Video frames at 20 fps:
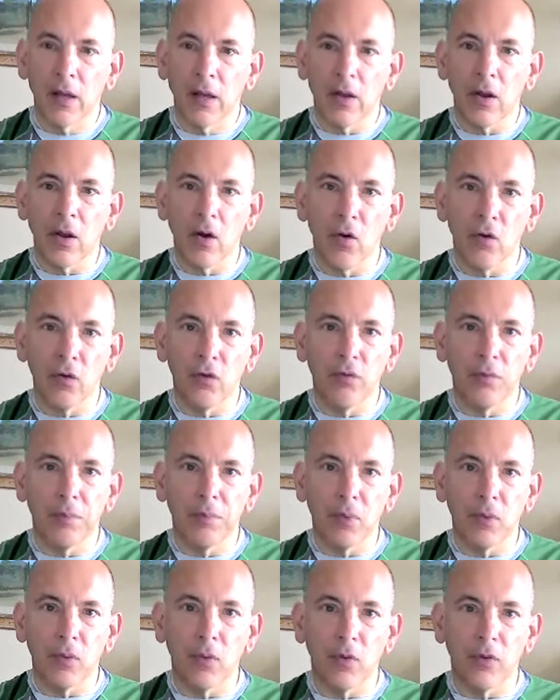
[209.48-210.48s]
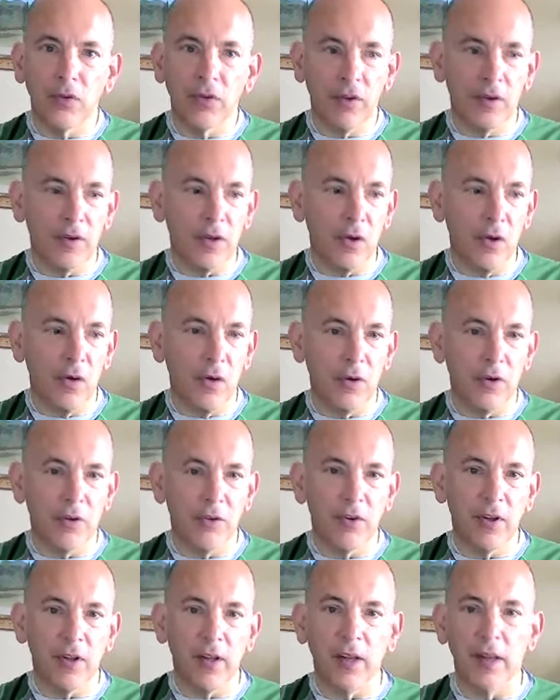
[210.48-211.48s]
golf ball sitting on
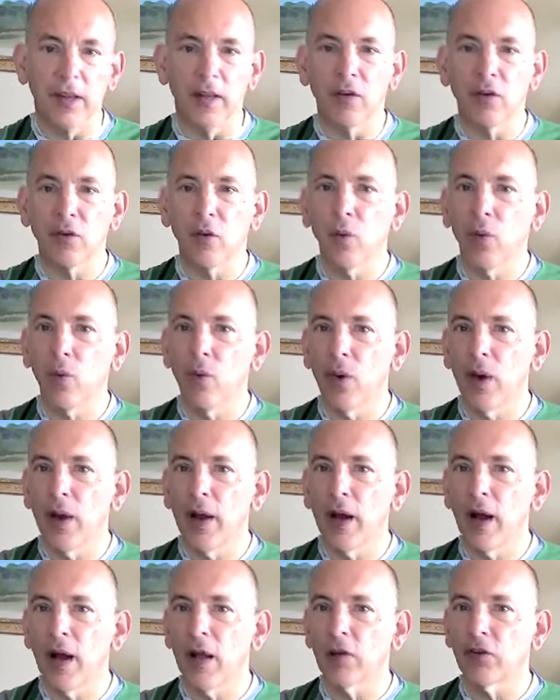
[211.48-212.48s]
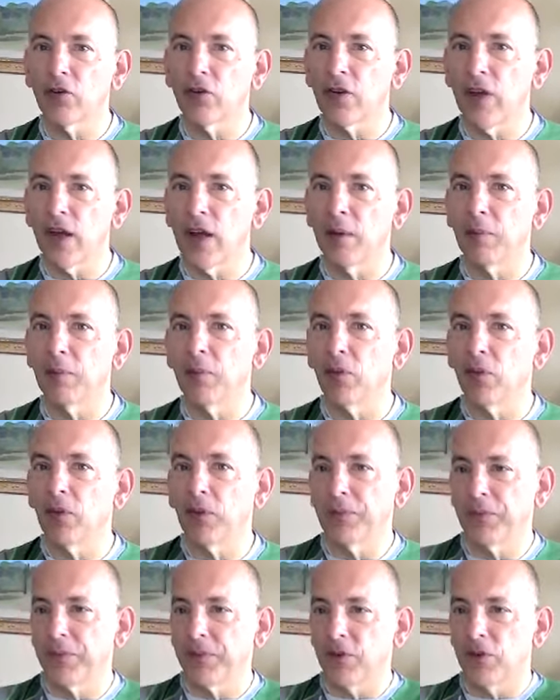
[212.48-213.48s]
a tee. It's quite
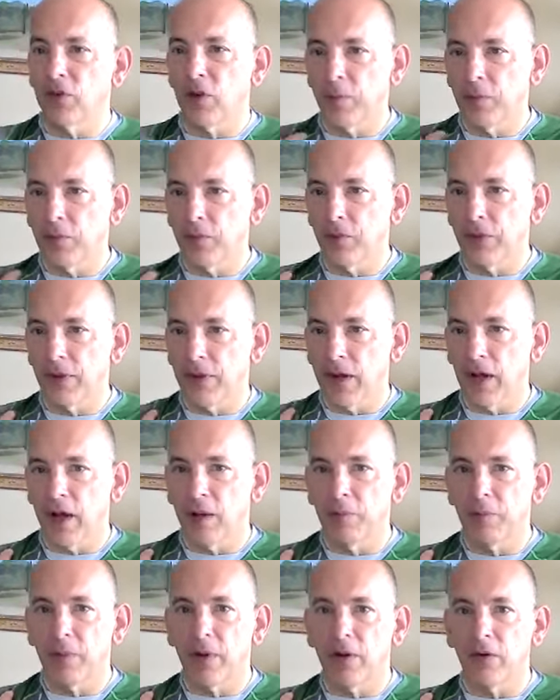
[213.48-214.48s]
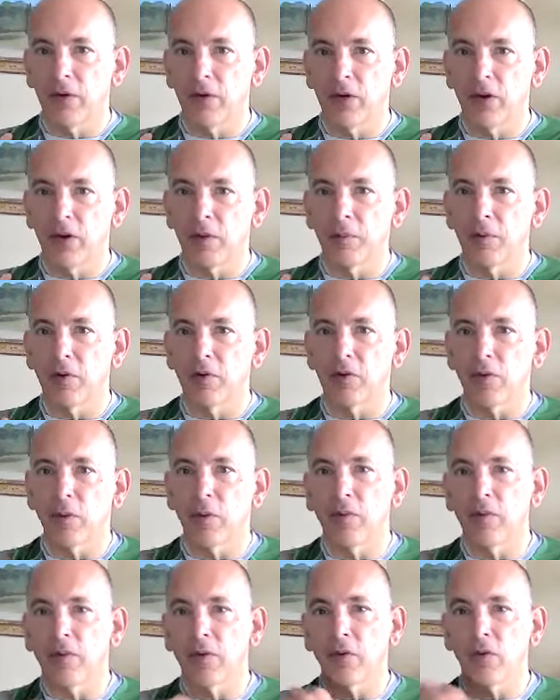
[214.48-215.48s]
unstable. The top of the arm bone, the humerus,
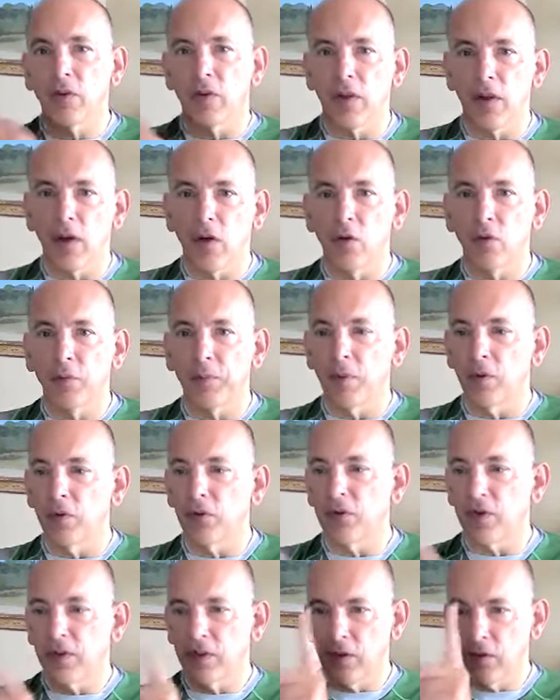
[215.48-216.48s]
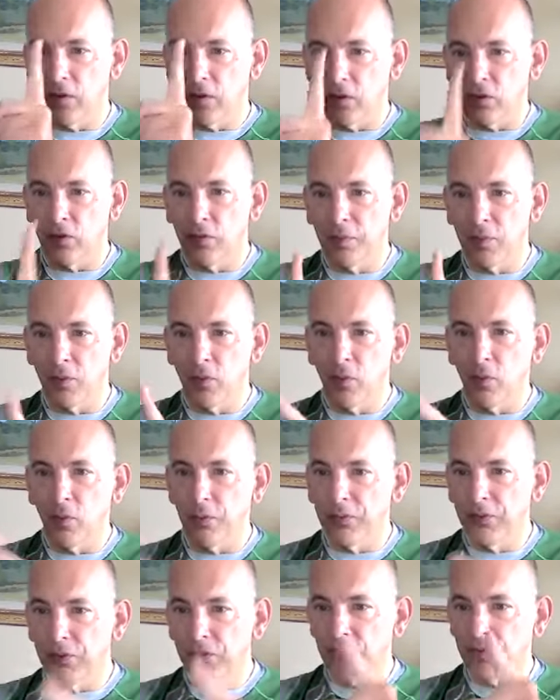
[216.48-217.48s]
equivalent to the golf ball sitting on a small,
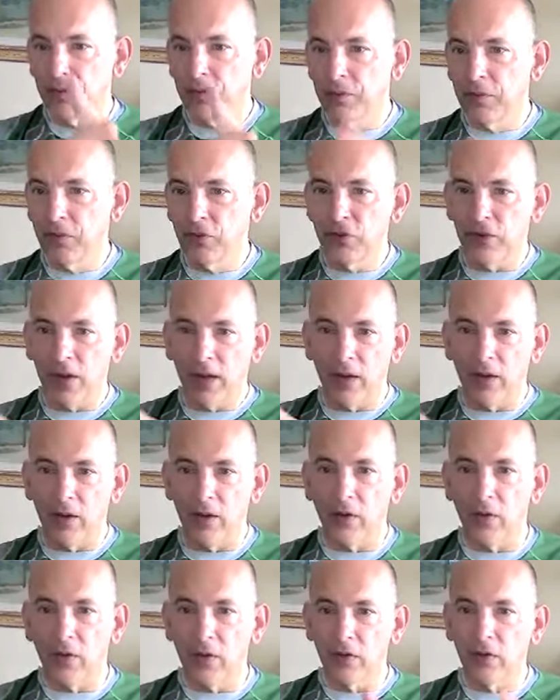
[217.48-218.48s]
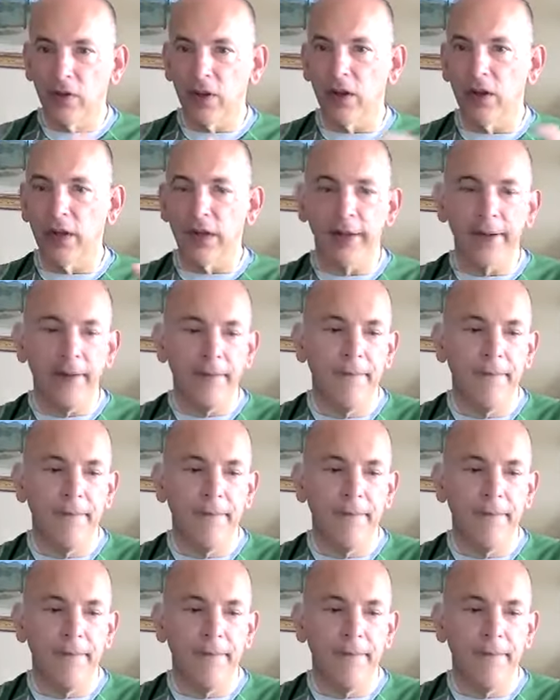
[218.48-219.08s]
shallow tee.